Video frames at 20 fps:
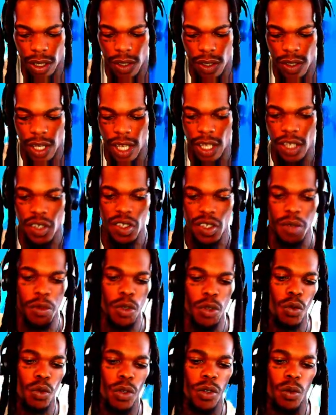That is
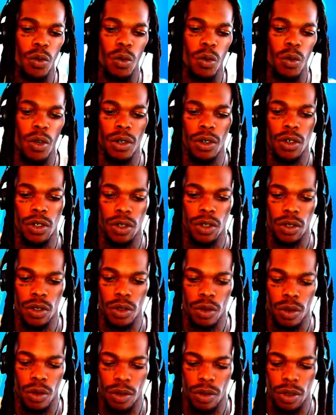immune with one or two?